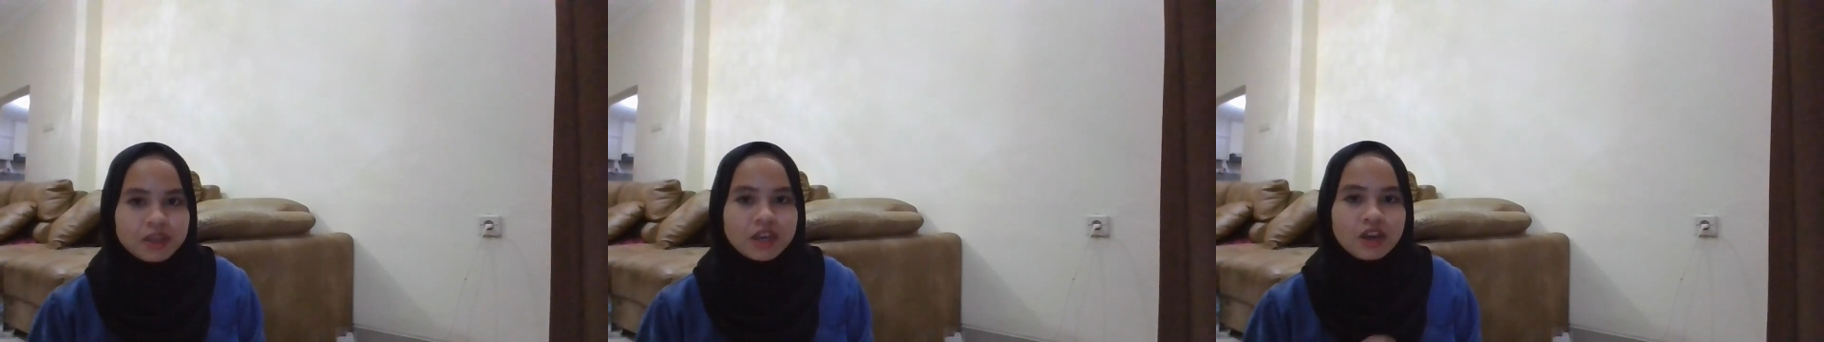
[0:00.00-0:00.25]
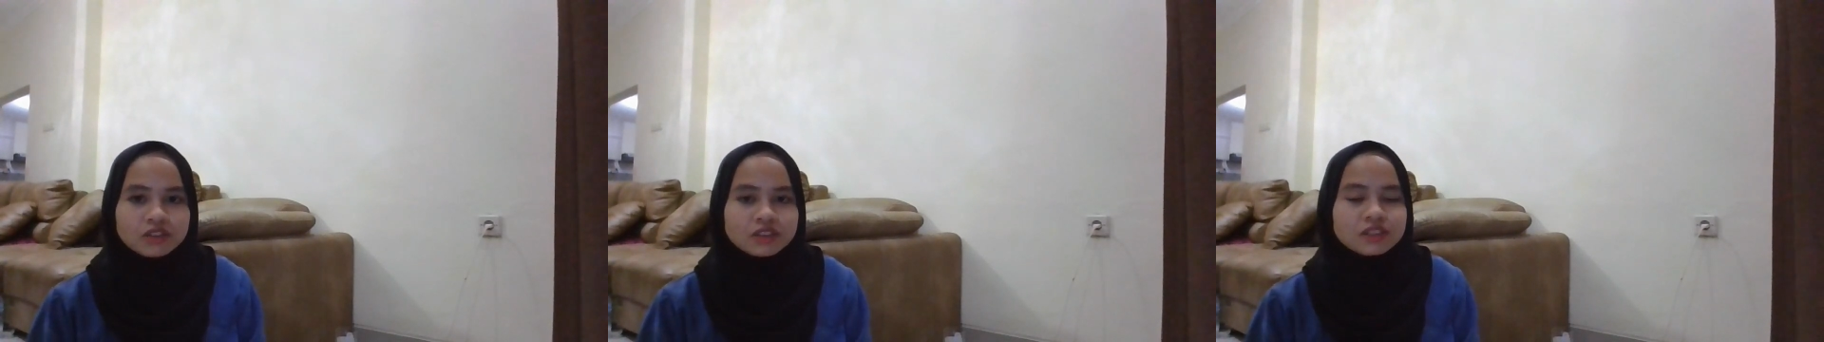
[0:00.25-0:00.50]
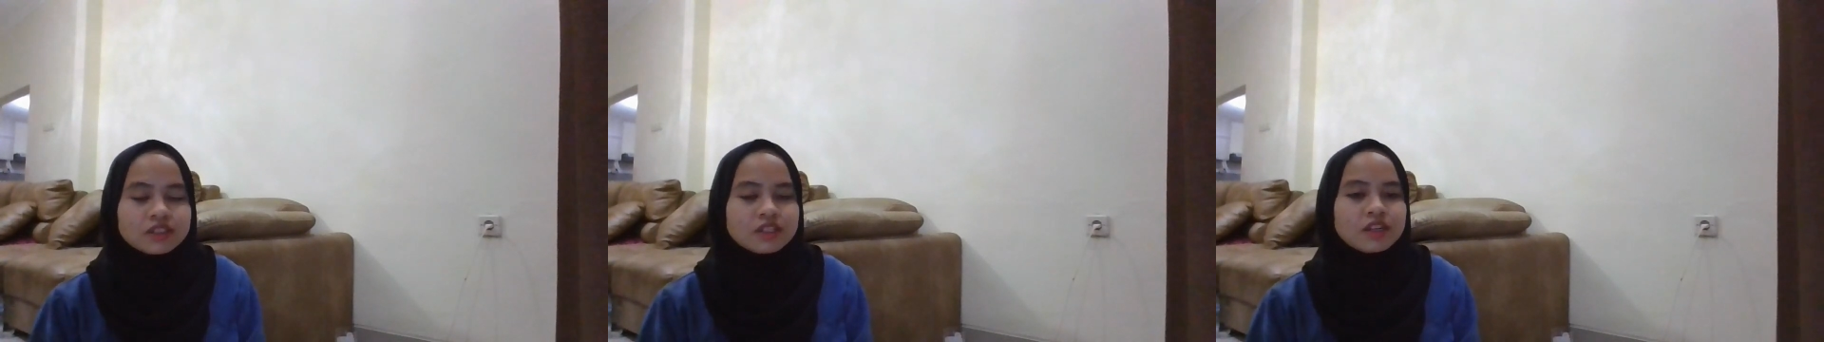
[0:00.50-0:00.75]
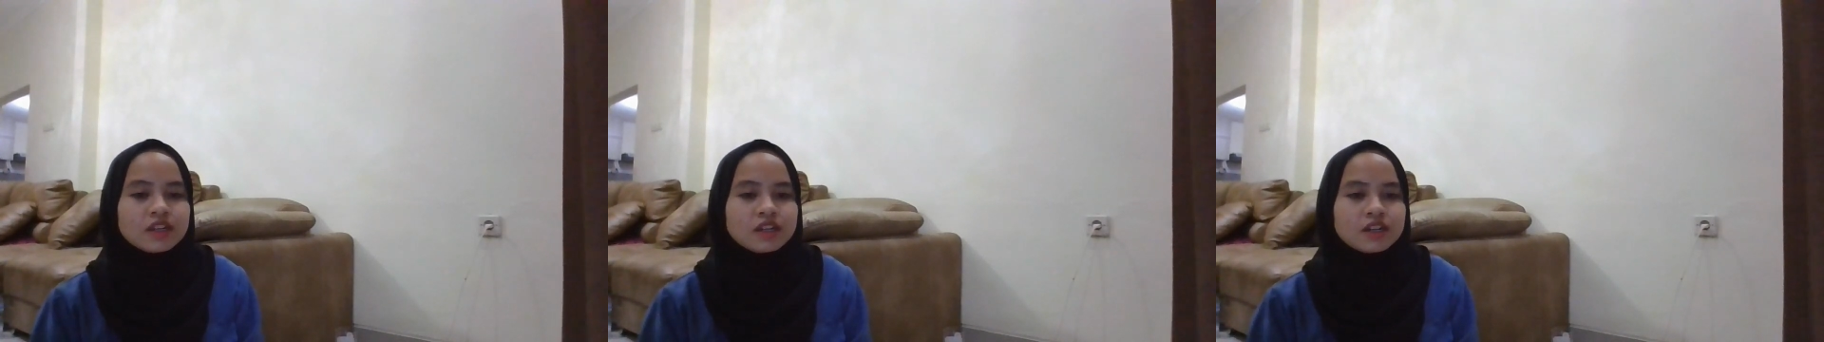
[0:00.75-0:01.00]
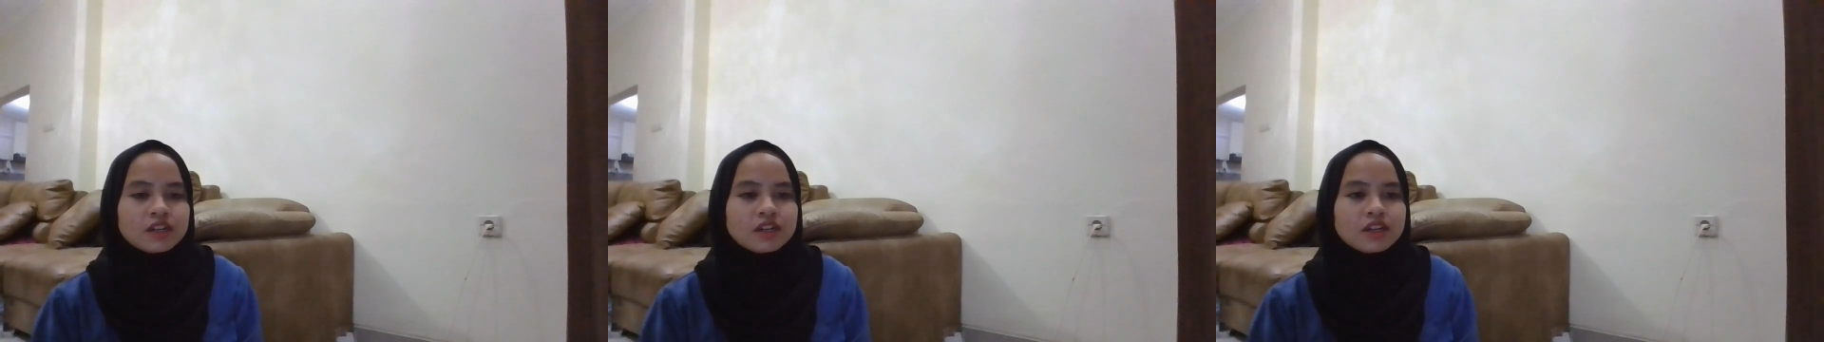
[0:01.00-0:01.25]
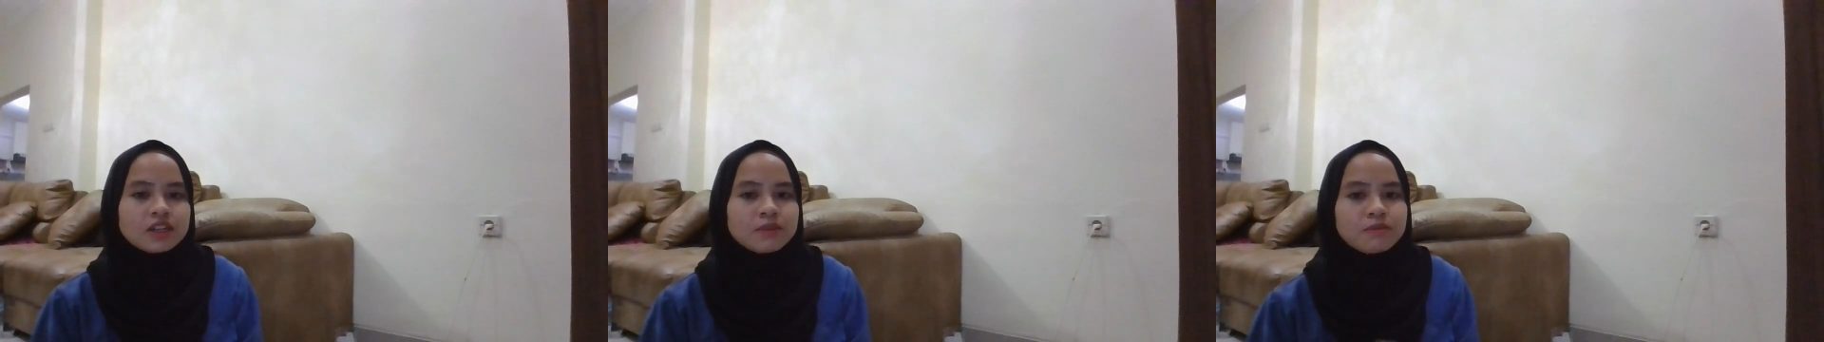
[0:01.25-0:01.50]
Because
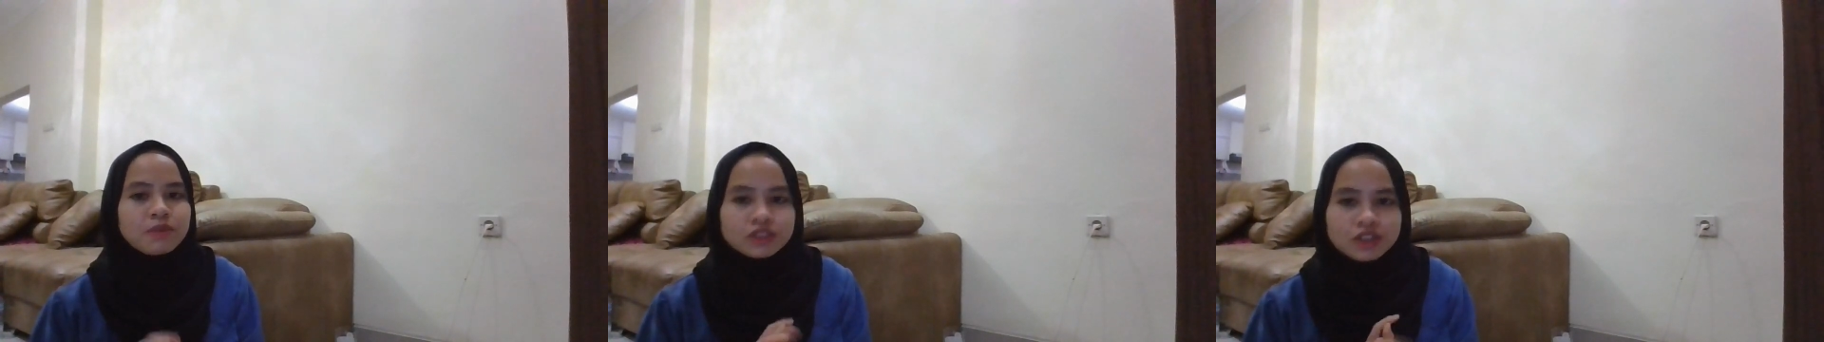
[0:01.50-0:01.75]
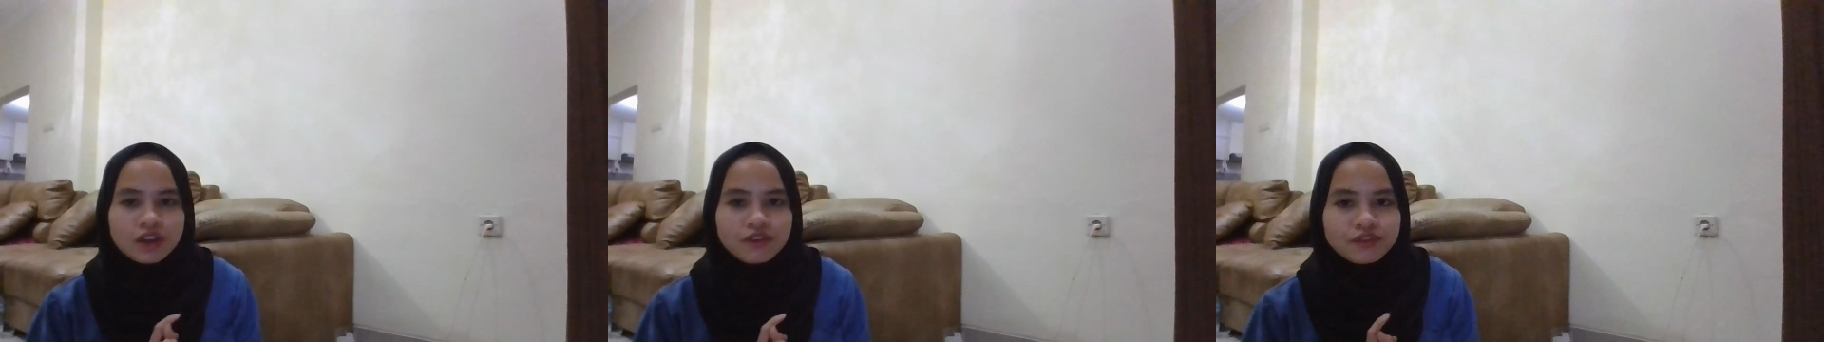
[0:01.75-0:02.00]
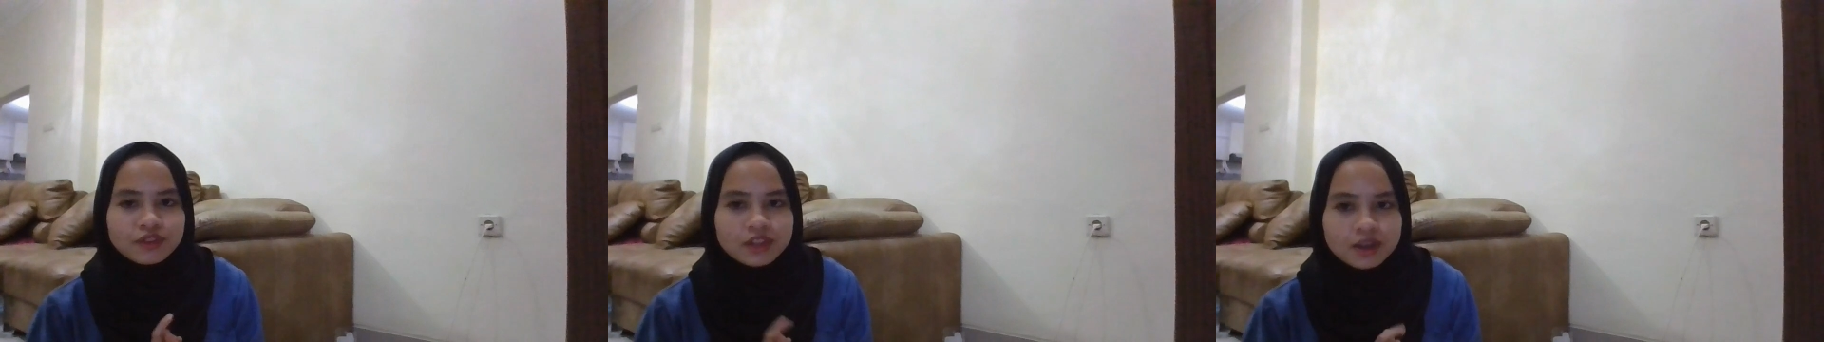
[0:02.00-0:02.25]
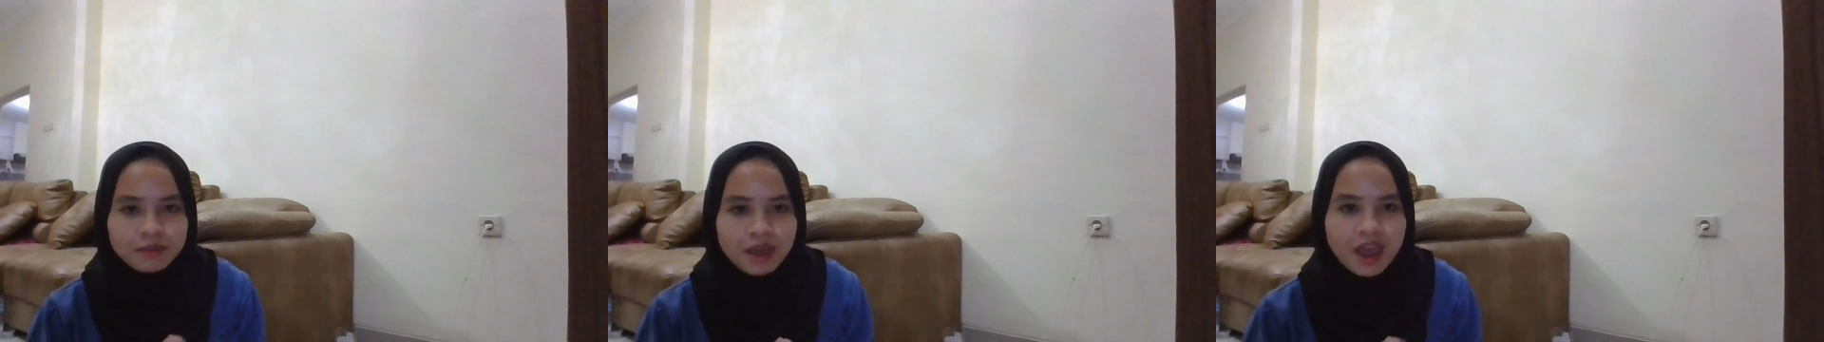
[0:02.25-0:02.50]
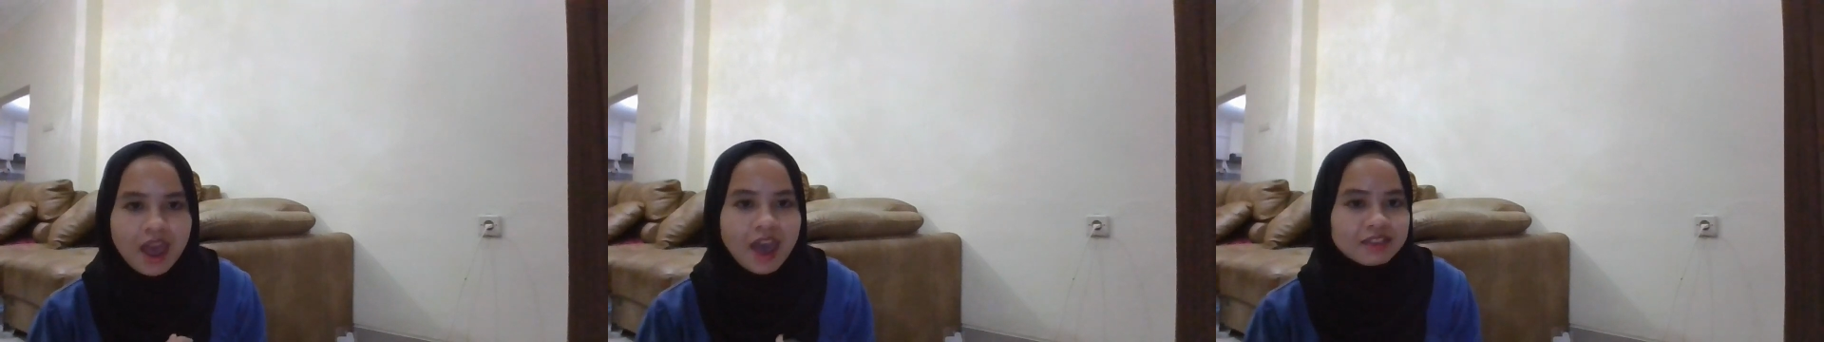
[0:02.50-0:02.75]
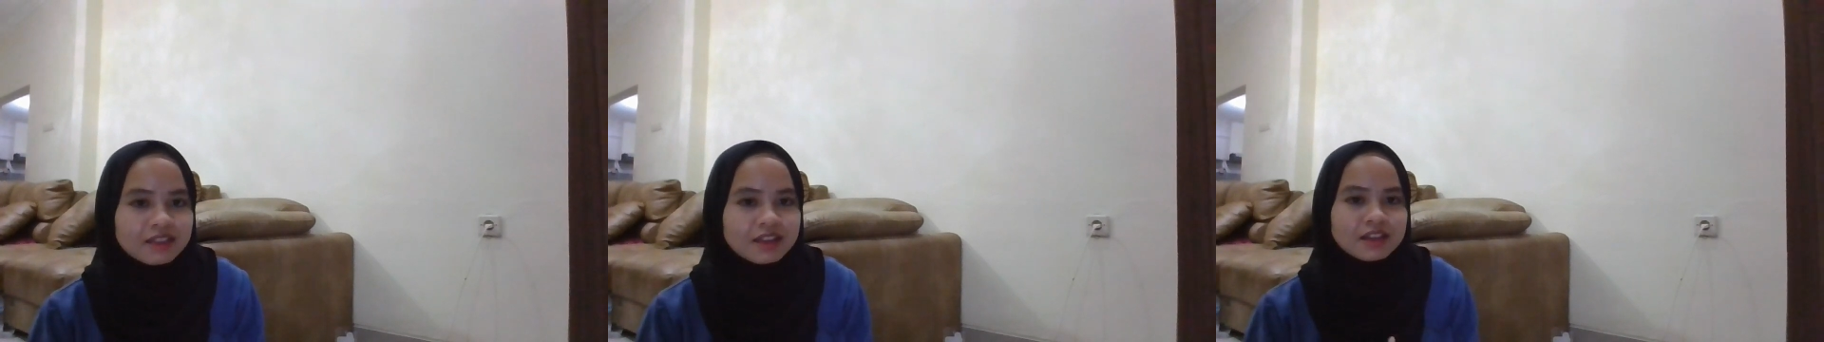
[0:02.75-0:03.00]
the most of them
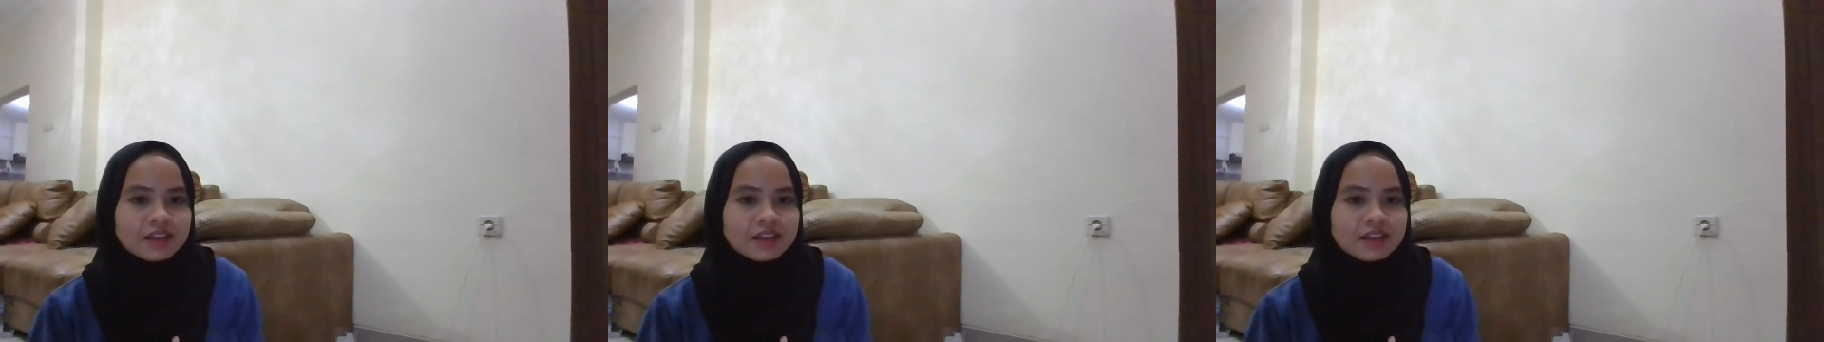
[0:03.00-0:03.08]
had